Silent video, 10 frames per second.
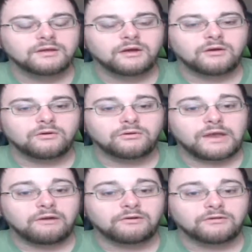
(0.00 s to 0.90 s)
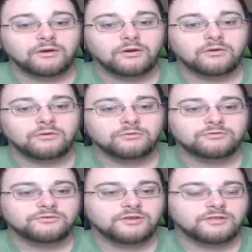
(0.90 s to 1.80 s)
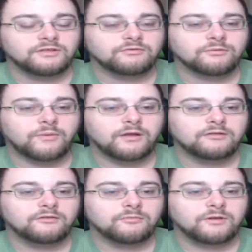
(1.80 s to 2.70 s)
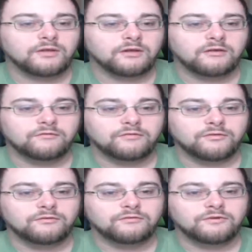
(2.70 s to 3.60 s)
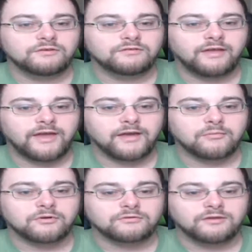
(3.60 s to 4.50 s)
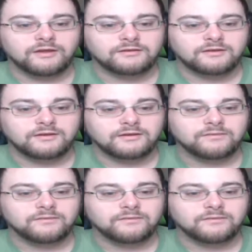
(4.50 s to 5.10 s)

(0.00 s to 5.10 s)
Oh, now he. Oh, shit. This reminds me of Luffy's hammer technique.